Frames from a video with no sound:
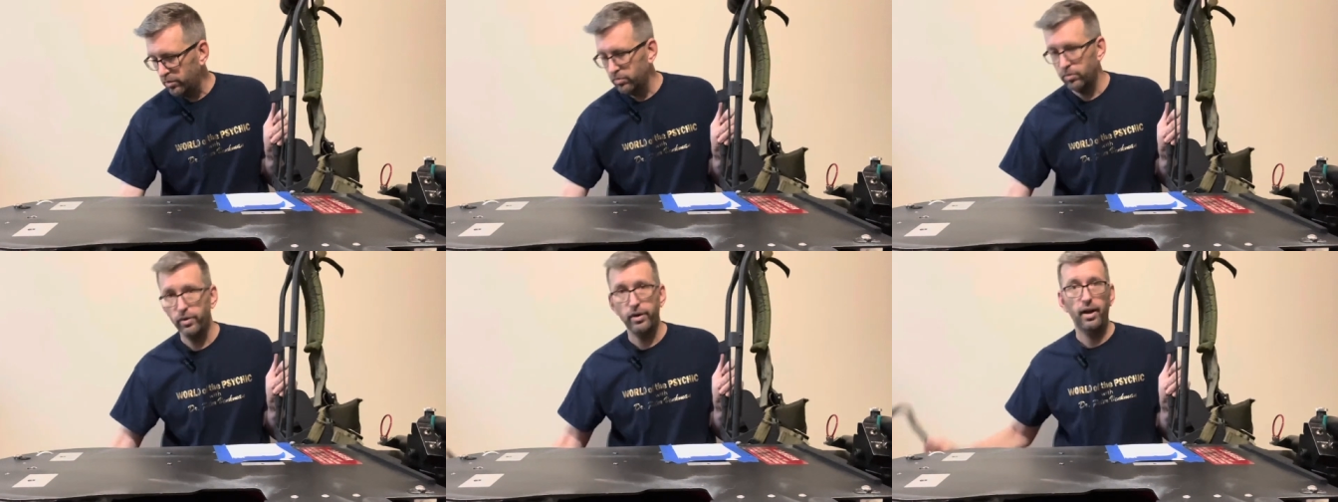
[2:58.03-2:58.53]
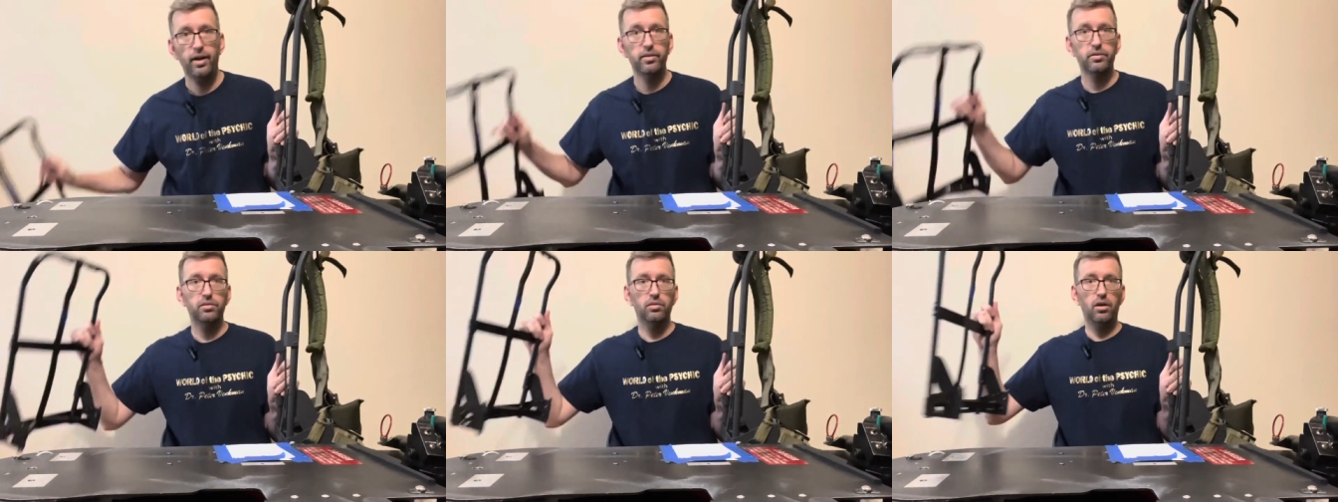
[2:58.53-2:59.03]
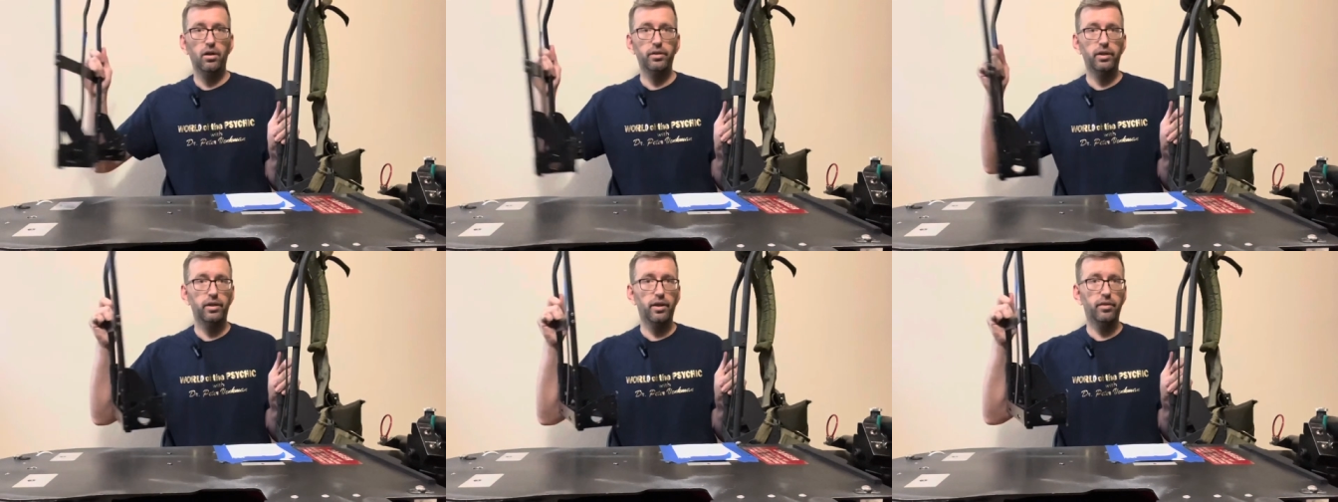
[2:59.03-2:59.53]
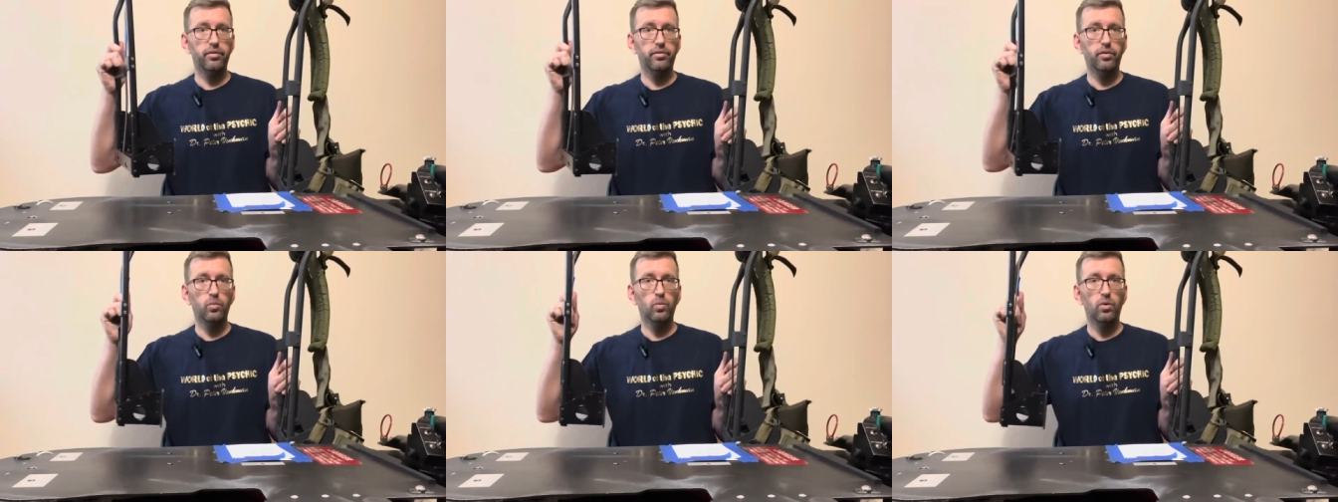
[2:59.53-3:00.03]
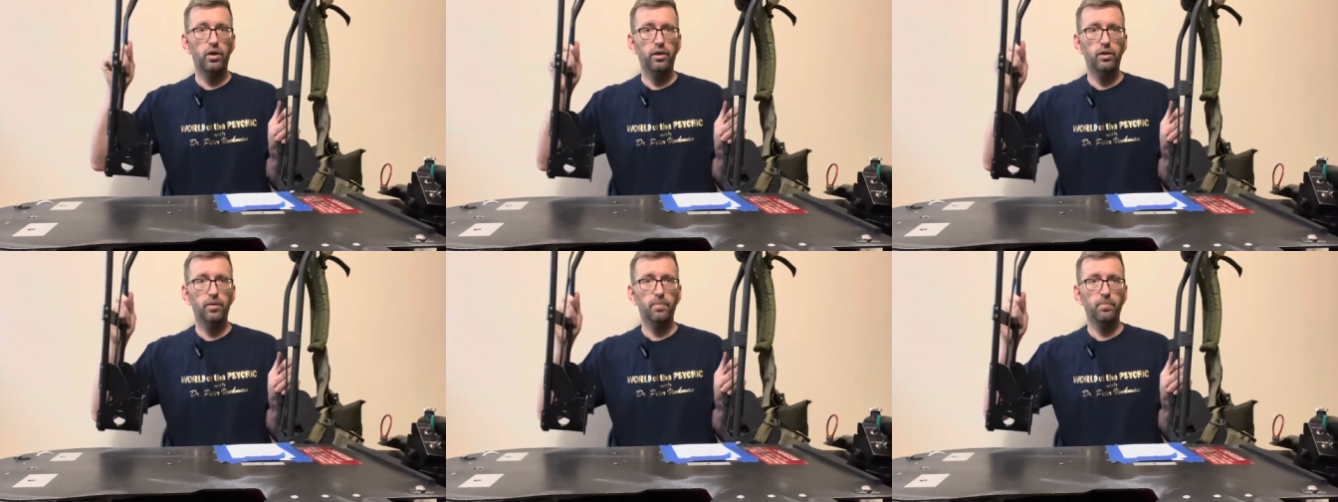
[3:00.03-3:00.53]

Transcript: whereas on the LC1,